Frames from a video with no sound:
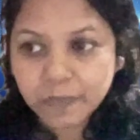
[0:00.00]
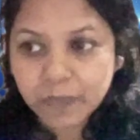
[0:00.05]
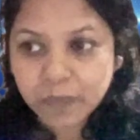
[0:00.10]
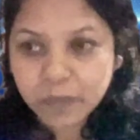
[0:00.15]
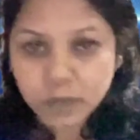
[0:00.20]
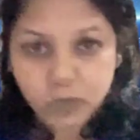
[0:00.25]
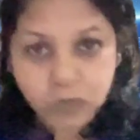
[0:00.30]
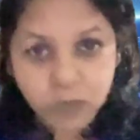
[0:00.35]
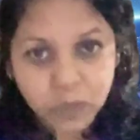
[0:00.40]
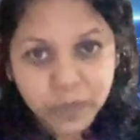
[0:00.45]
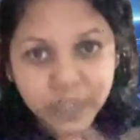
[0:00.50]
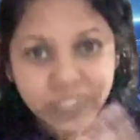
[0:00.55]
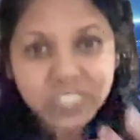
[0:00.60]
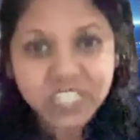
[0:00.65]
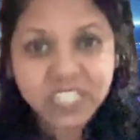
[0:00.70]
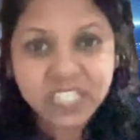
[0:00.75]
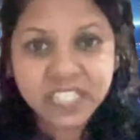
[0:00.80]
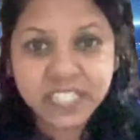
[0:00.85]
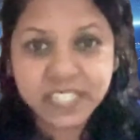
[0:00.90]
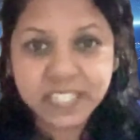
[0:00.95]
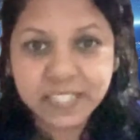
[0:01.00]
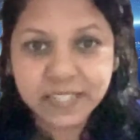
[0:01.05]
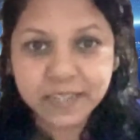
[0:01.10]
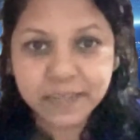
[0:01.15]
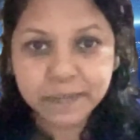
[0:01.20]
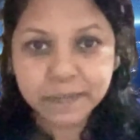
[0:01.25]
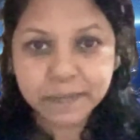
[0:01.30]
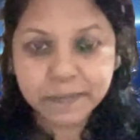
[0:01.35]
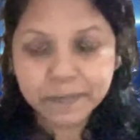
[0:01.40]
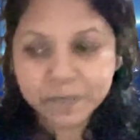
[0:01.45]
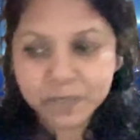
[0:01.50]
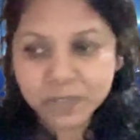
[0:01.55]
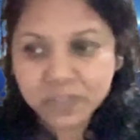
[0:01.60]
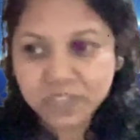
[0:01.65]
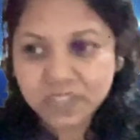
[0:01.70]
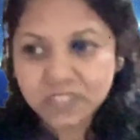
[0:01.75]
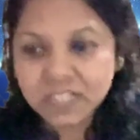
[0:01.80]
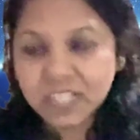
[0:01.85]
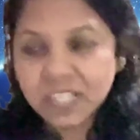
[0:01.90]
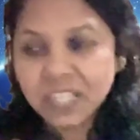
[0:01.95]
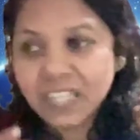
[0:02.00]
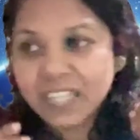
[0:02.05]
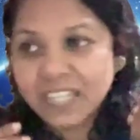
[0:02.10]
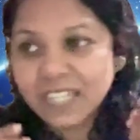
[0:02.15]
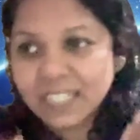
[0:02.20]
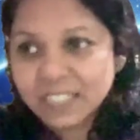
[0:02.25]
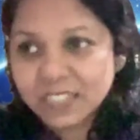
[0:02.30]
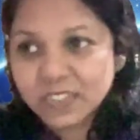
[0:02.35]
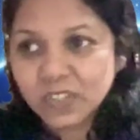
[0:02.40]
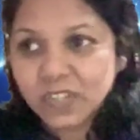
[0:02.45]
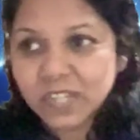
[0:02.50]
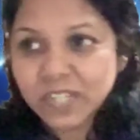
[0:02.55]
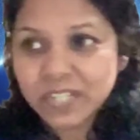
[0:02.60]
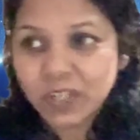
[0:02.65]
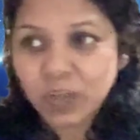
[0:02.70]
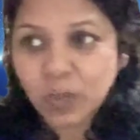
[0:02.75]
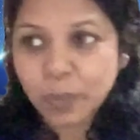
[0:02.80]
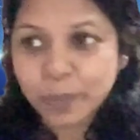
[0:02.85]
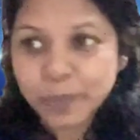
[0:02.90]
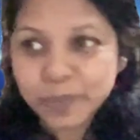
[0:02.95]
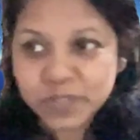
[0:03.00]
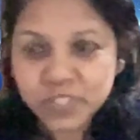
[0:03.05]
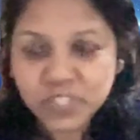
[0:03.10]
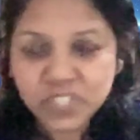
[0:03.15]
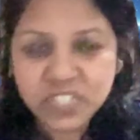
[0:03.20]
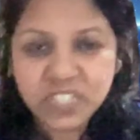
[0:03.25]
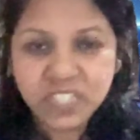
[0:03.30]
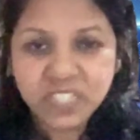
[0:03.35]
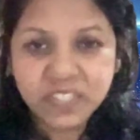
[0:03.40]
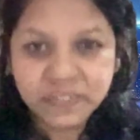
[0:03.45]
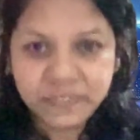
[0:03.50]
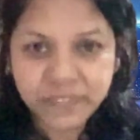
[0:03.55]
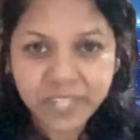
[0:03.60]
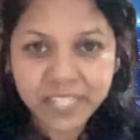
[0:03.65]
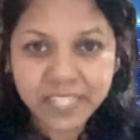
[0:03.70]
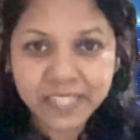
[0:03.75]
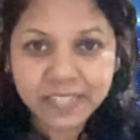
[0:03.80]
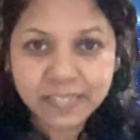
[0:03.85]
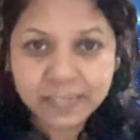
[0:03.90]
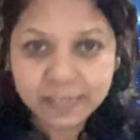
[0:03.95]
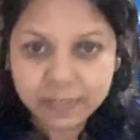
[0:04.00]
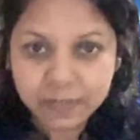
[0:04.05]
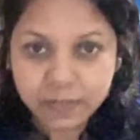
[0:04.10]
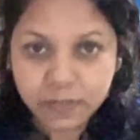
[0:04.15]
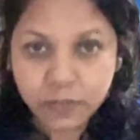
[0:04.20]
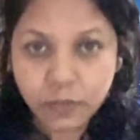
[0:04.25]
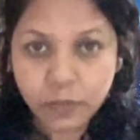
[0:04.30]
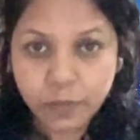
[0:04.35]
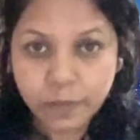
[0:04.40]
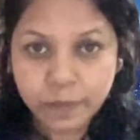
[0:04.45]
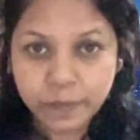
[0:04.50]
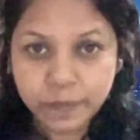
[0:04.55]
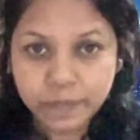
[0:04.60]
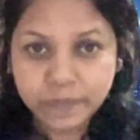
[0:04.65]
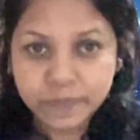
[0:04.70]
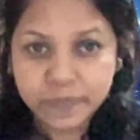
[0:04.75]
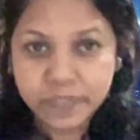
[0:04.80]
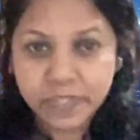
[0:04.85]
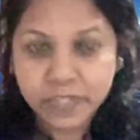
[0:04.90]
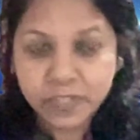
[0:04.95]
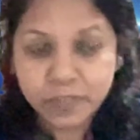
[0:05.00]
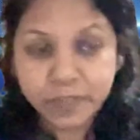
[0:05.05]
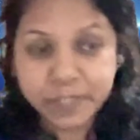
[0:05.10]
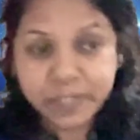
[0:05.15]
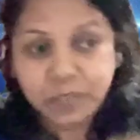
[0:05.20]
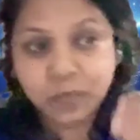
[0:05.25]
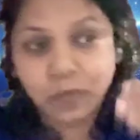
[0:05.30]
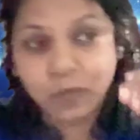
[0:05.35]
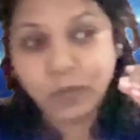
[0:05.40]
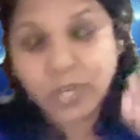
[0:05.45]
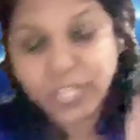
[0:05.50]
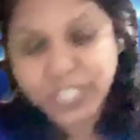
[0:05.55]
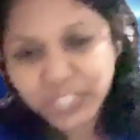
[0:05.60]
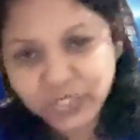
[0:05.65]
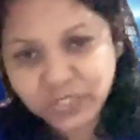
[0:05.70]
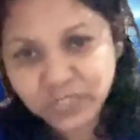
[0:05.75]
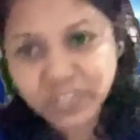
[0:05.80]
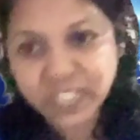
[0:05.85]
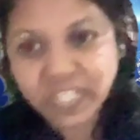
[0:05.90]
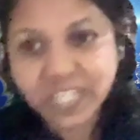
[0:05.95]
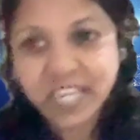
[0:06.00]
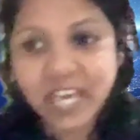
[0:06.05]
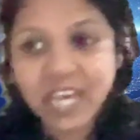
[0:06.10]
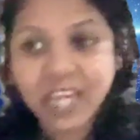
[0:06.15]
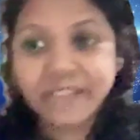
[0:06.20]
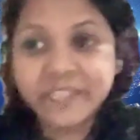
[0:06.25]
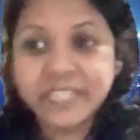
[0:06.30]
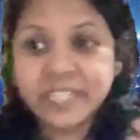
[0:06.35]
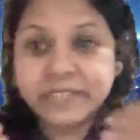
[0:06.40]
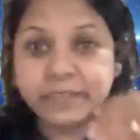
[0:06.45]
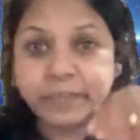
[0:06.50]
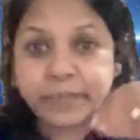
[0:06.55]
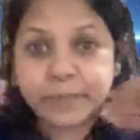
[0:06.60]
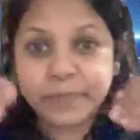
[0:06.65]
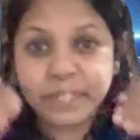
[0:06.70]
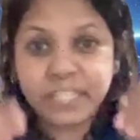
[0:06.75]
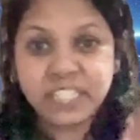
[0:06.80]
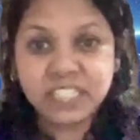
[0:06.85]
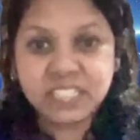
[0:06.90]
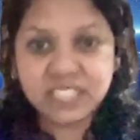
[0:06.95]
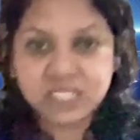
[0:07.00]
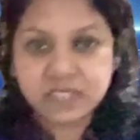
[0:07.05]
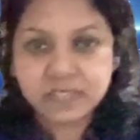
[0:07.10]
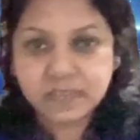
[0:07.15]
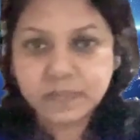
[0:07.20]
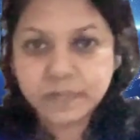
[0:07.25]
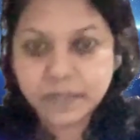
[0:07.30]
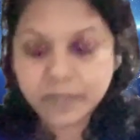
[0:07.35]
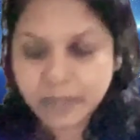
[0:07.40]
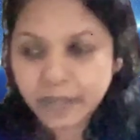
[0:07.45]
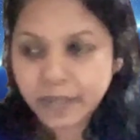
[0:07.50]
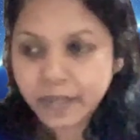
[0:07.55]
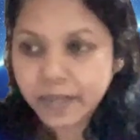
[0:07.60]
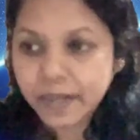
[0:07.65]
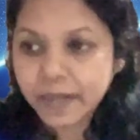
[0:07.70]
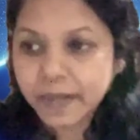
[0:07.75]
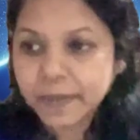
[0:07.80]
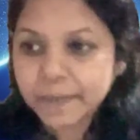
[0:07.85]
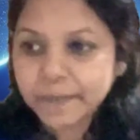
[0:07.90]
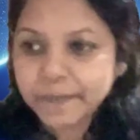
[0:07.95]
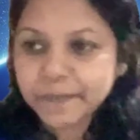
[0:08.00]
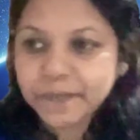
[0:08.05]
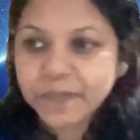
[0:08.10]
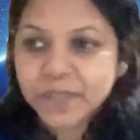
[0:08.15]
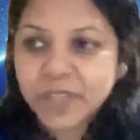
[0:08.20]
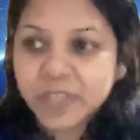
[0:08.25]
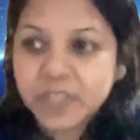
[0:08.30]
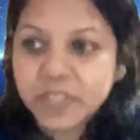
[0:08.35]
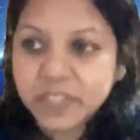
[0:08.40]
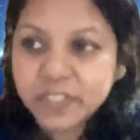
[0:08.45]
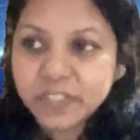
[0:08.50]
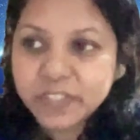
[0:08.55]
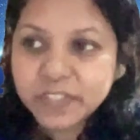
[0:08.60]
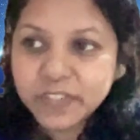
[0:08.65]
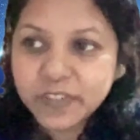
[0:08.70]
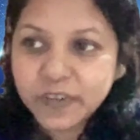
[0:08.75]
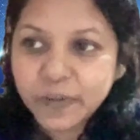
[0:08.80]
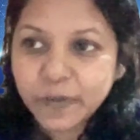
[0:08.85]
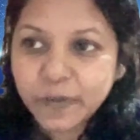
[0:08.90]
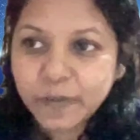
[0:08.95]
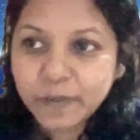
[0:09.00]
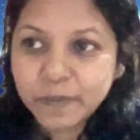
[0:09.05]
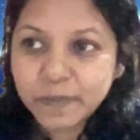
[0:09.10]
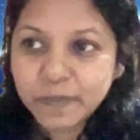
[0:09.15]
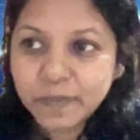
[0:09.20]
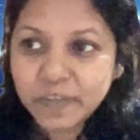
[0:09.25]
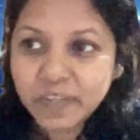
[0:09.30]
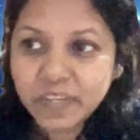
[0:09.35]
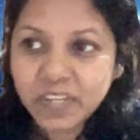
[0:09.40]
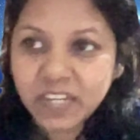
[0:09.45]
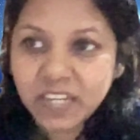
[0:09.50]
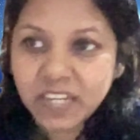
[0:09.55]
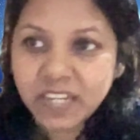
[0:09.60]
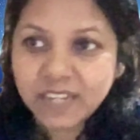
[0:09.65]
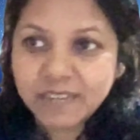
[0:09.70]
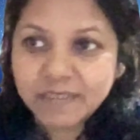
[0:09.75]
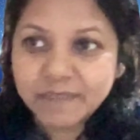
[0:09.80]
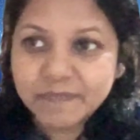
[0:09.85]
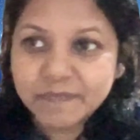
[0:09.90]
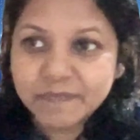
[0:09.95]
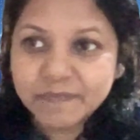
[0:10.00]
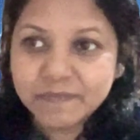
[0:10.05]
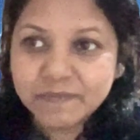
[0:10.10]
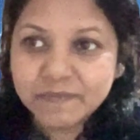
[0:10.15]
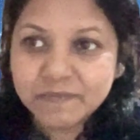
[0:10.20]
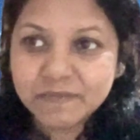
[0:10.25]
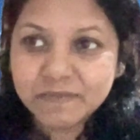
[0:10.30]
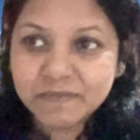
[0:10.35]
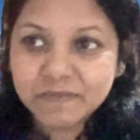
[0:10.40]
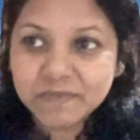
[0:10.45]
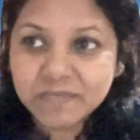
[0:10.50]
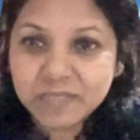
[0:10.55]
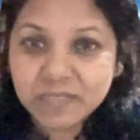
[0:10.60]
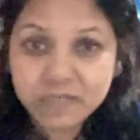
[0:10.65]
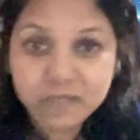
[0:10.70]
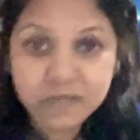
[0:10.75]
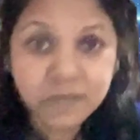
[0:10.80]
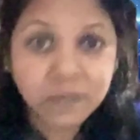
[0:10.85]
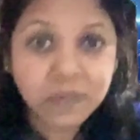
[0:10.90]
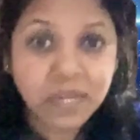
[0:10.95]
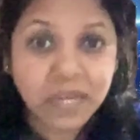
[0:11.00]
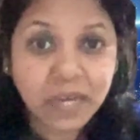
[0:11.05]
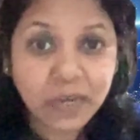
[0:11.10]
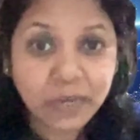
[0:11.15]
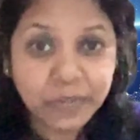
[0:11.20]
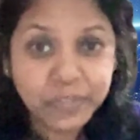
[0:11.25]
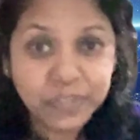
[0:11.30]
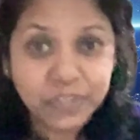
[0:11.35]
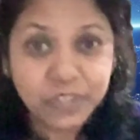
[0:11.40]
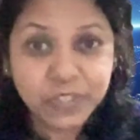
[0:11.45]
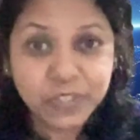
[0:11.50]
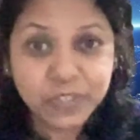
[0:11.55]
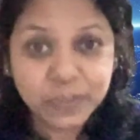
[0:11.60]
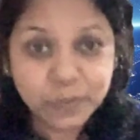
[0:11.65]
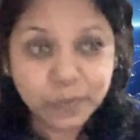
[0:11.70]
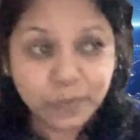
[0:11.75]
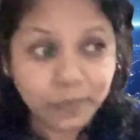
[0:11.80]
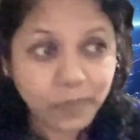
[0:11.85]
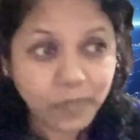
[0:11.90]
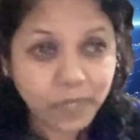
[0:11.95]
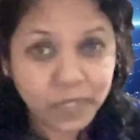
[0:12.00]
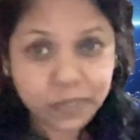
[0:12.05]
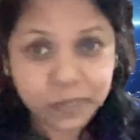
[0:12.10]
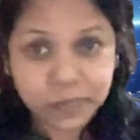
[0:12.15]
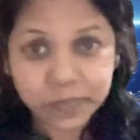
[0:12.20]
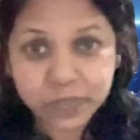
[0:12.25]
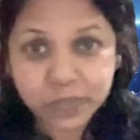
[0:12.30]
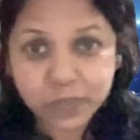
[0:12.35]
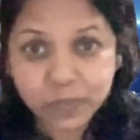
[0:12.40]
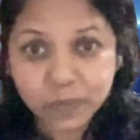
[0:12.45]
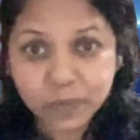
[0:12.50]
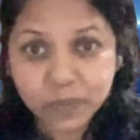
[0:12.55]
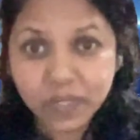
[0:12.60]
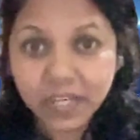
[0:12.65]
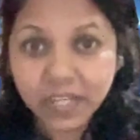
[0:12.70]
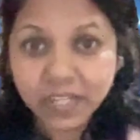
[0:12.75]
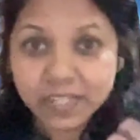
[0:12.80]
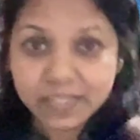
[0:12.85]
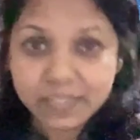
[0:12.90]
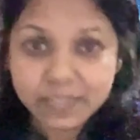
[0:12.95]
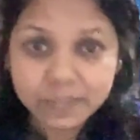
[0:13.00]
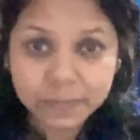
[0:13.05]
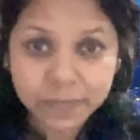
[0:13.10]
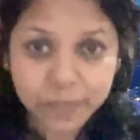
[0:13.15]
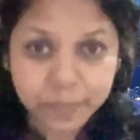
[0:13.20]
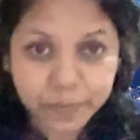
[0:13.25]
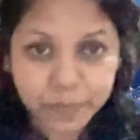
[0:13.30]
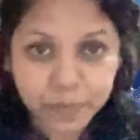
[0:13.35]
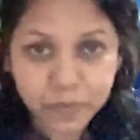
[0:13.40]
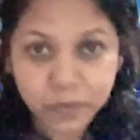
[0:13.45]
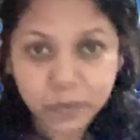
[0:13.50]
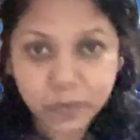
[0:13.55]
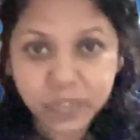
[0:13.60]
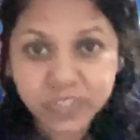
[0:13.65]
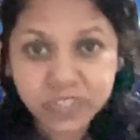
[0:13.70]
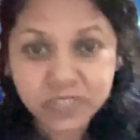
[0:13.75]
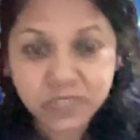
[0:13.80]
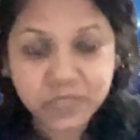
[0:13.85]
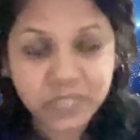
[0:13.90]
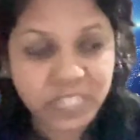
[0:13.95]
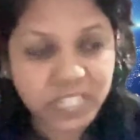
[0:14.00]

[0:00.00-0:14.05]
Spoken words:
You're always irritating them because it's called an oppositional defiance syndrome. And no matter what you say, I will never be pleased. Yeah. So, um, how then do you work with all kinds of people who are just